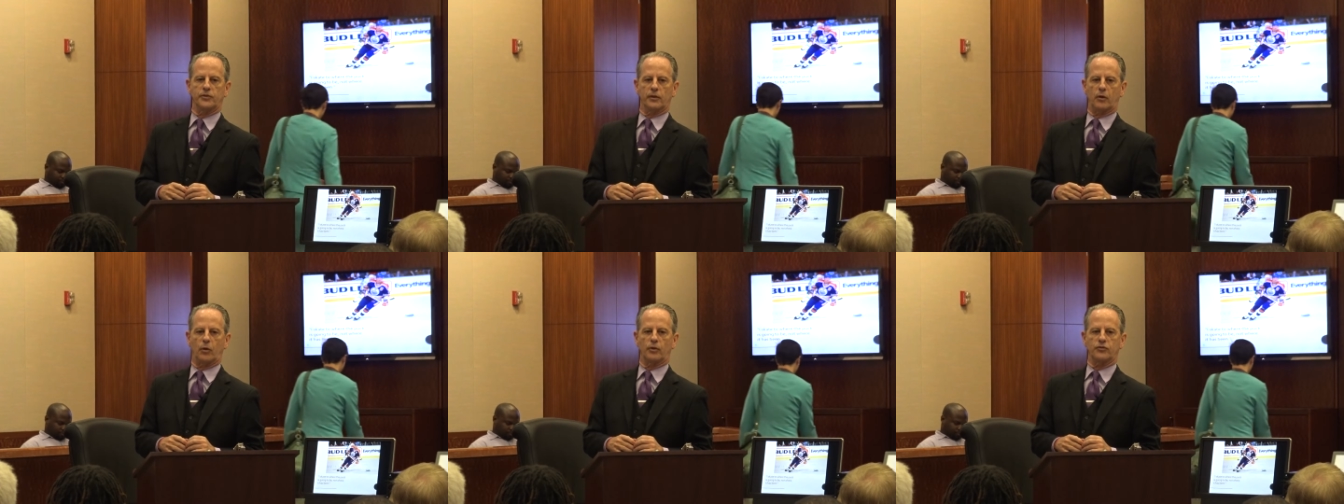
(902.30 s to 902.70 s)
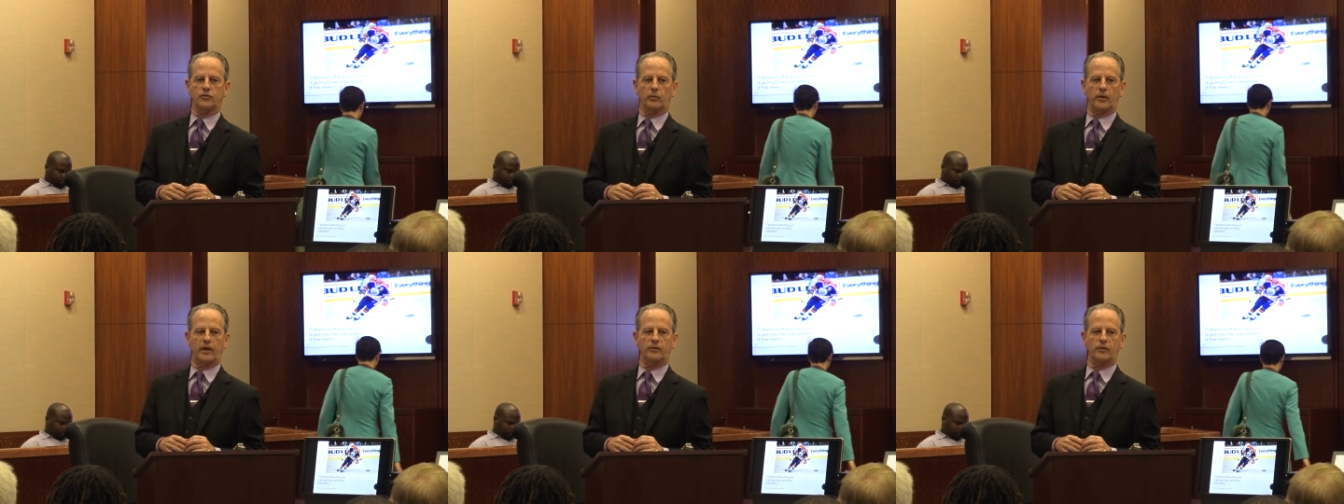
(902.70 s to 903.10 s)
the course
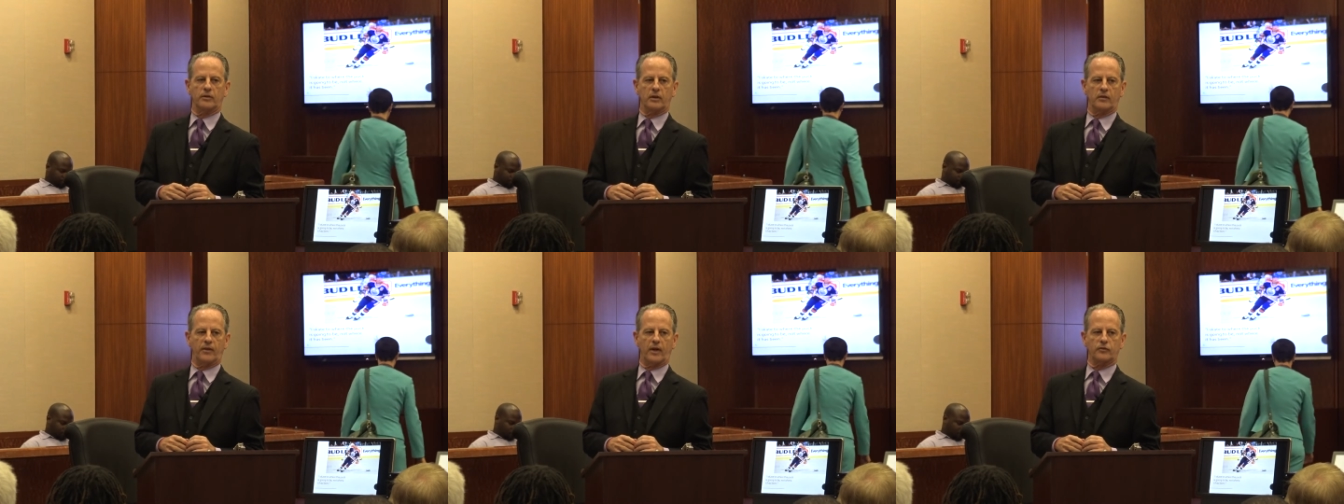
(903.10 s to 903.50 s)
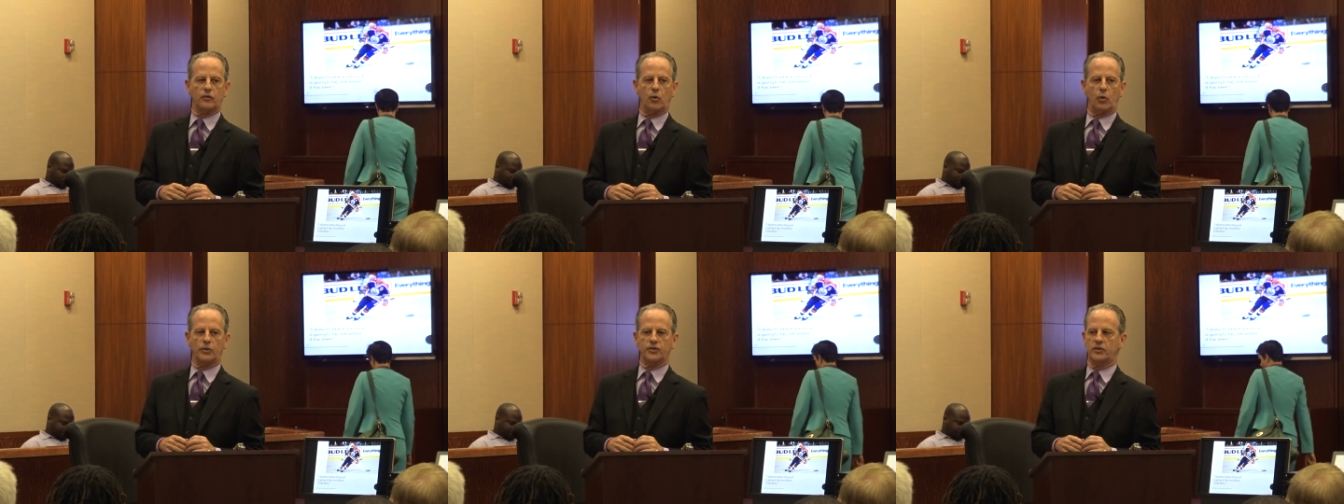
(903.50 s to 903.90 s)
director at the advanced
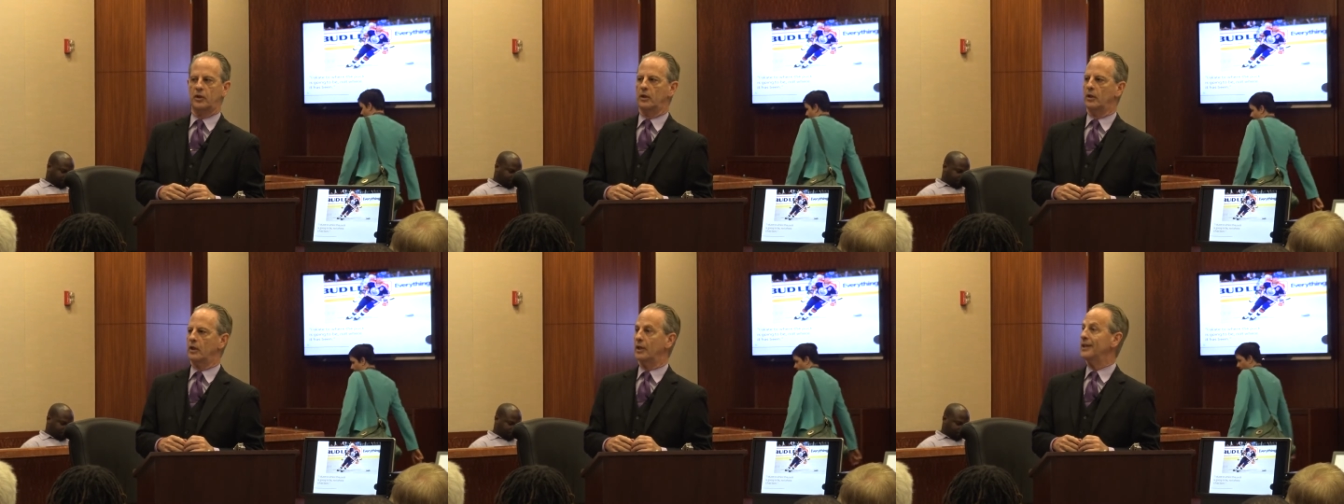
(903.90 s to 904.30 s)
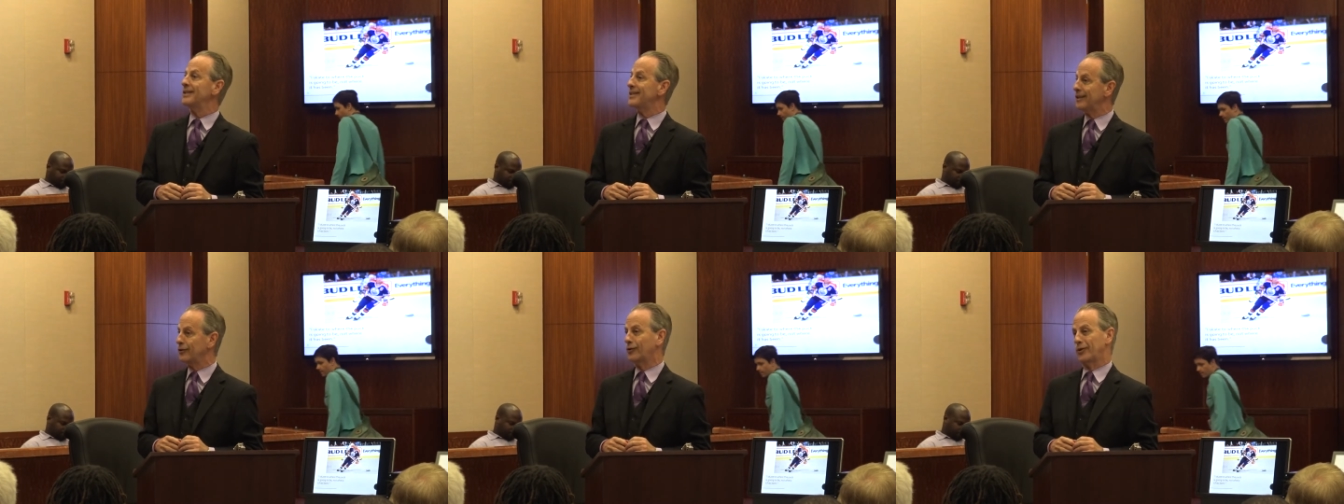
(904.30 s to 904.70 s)
course,
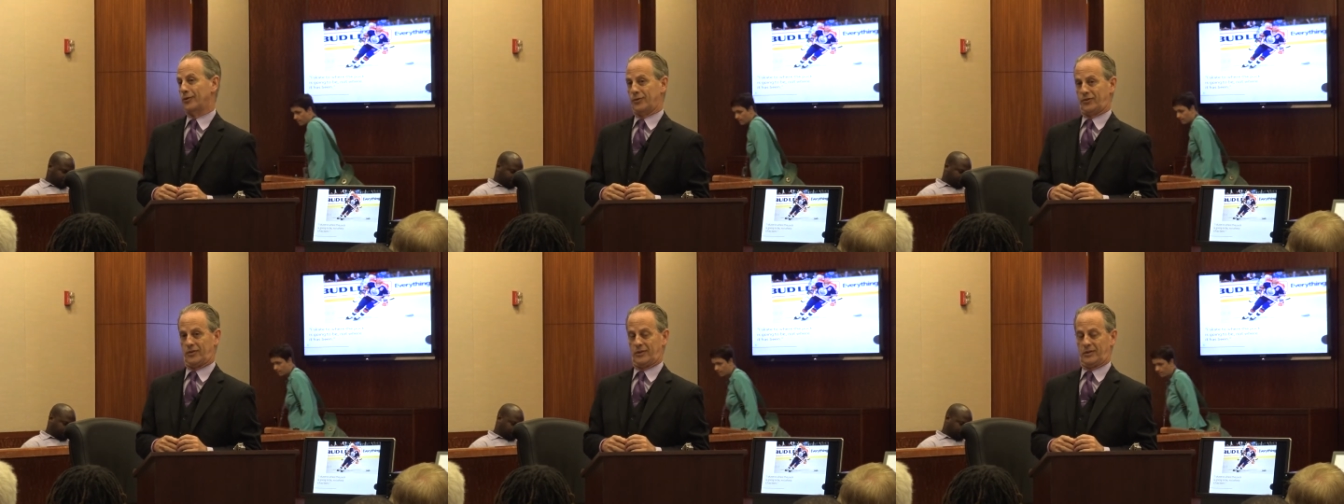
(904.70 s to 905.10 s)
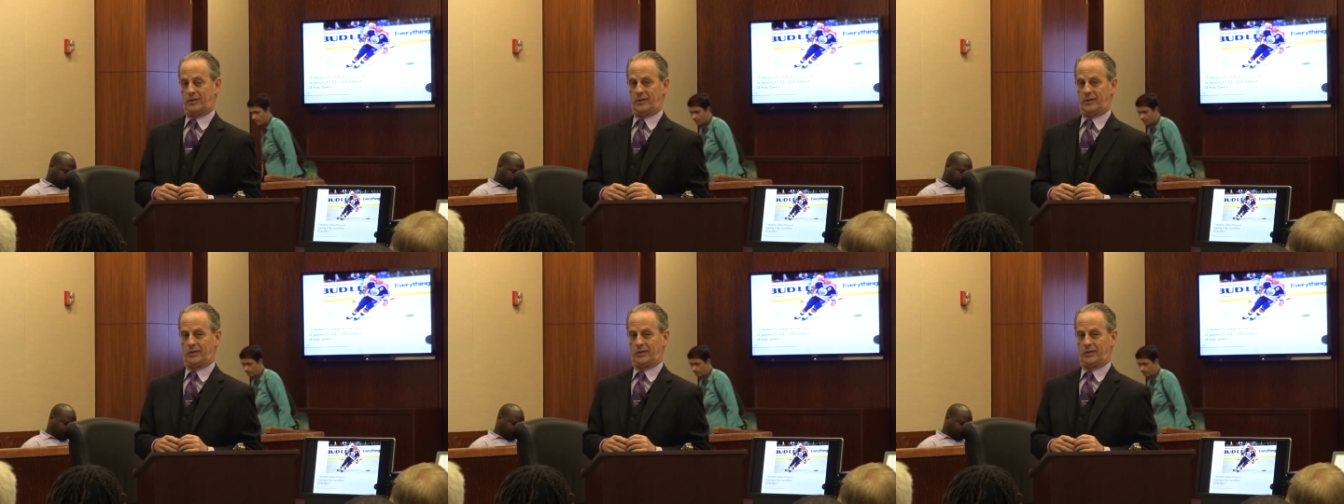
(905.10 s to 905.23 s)
Ted Cruz.